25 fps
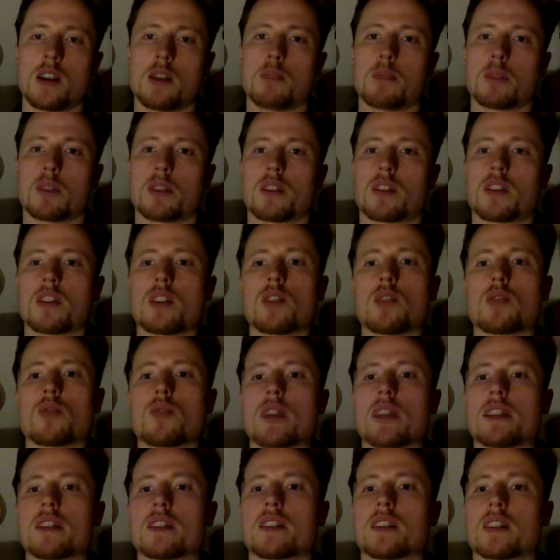But
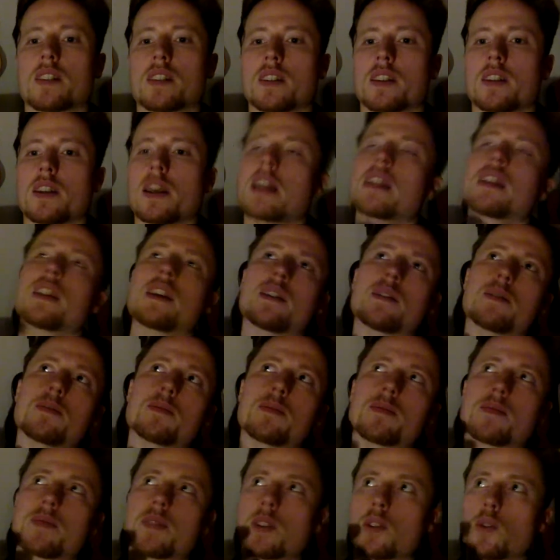theoretically, and
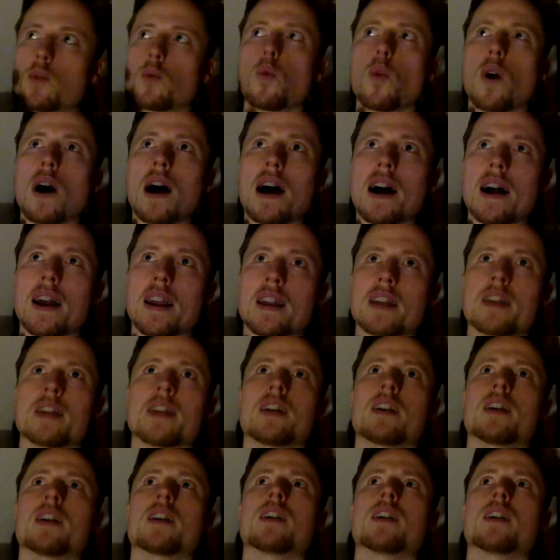why?